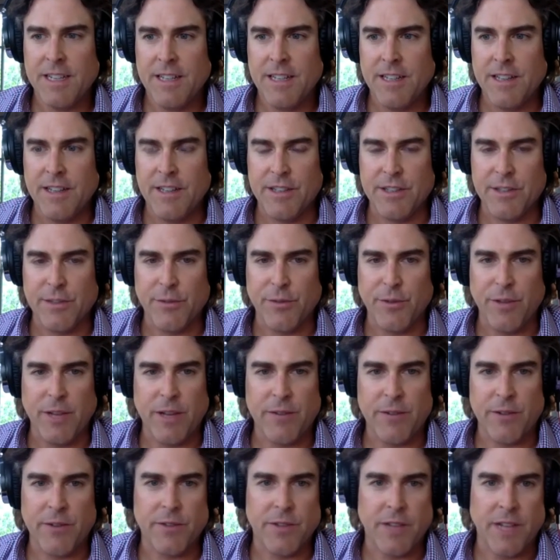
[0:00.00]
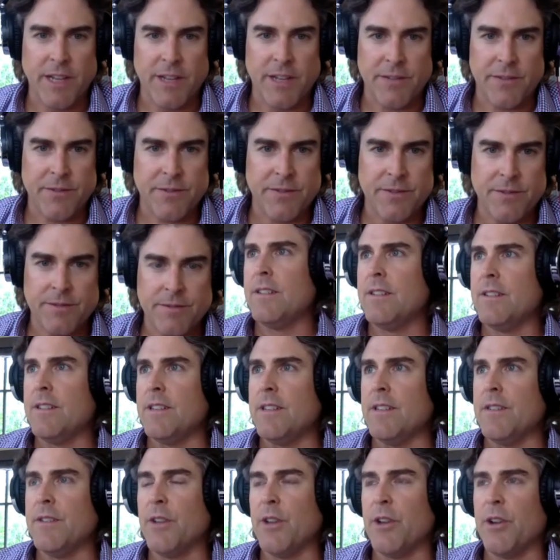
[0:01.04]
It's the flavor of life.
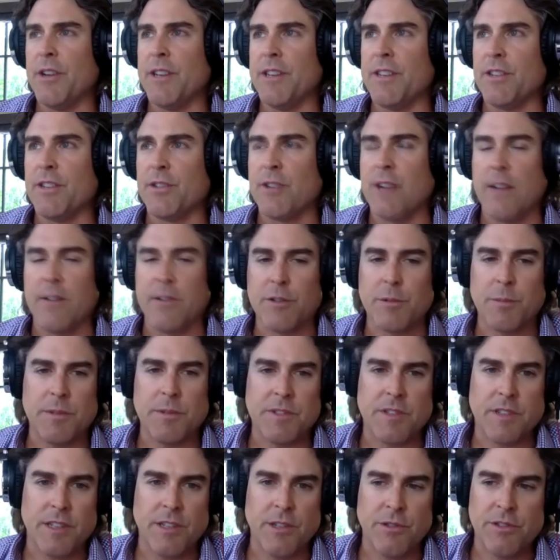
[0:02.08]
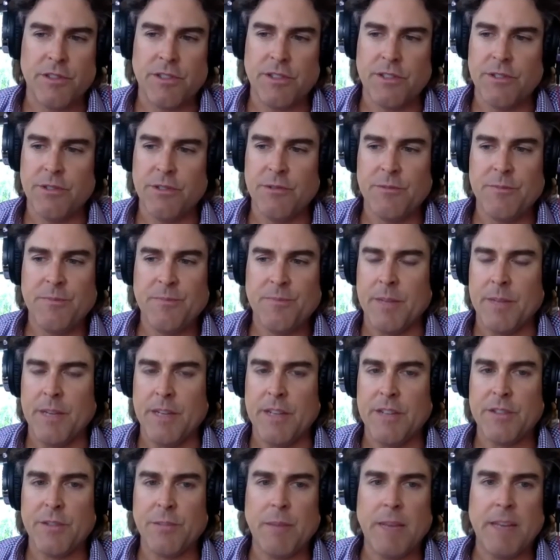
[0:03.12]
Even though I don't get to travel as much as I used to,
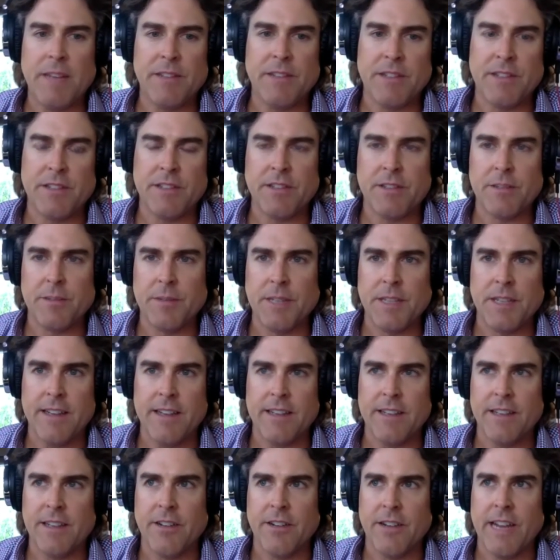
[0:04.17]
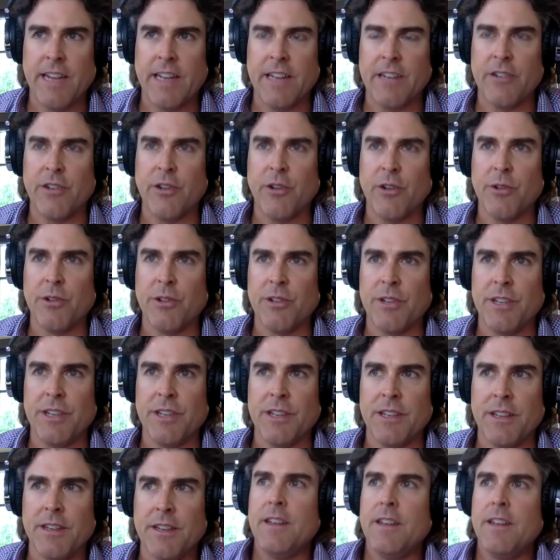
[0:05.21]
it's amazing to me. You know,
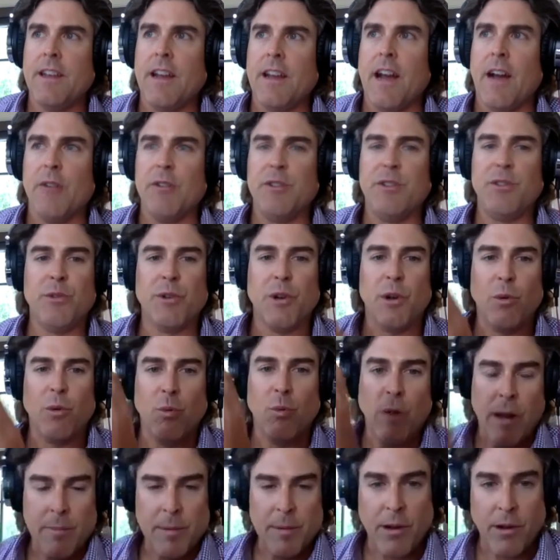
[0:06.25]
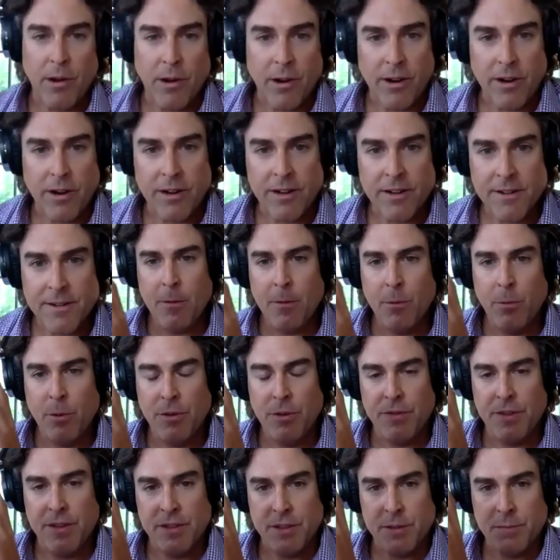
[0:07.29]
anecdotally, I was doing a webinar
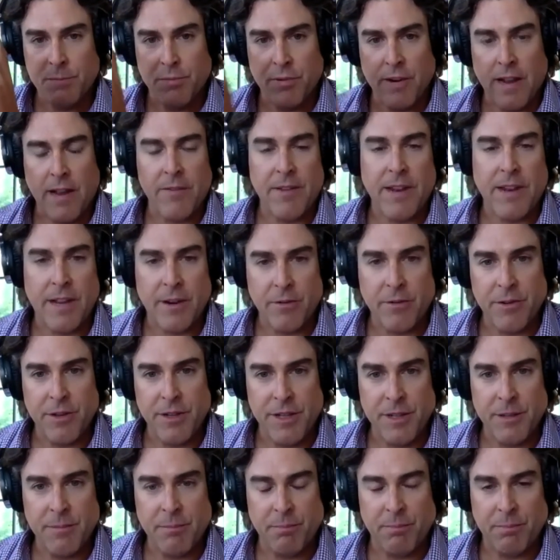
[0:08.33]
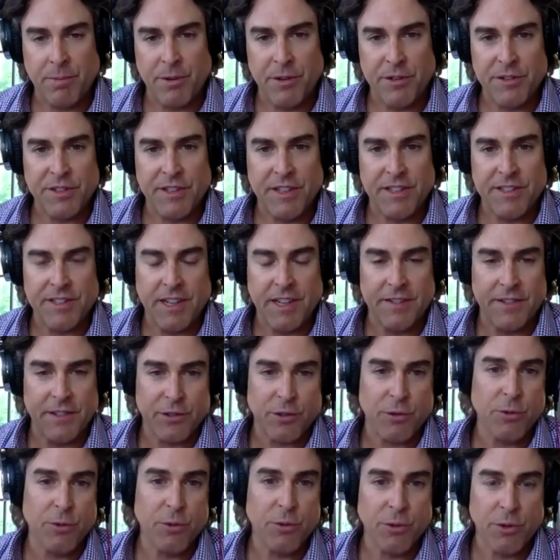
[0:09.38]
with this private equity person that's got this
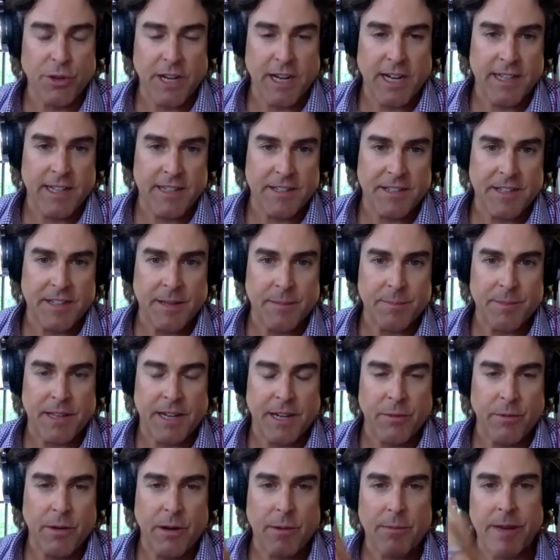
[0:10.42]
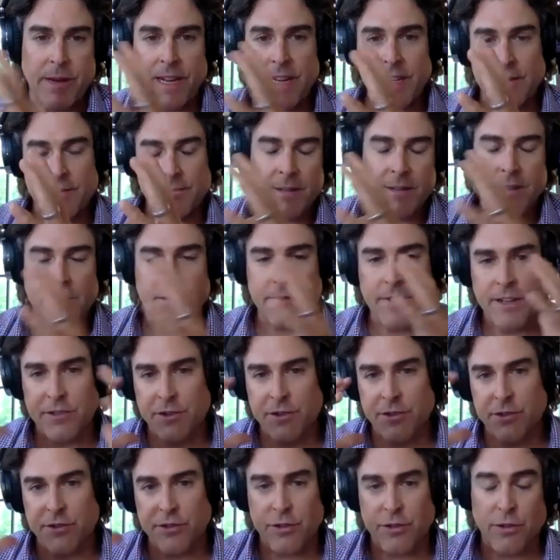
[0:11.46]
cool concept that I want my
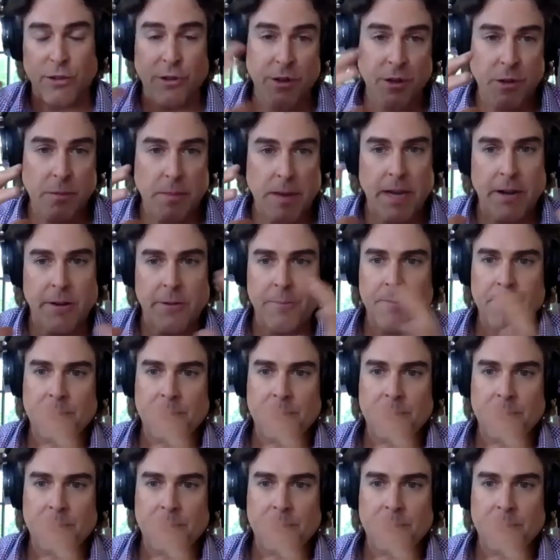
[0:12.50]
investors to learn about.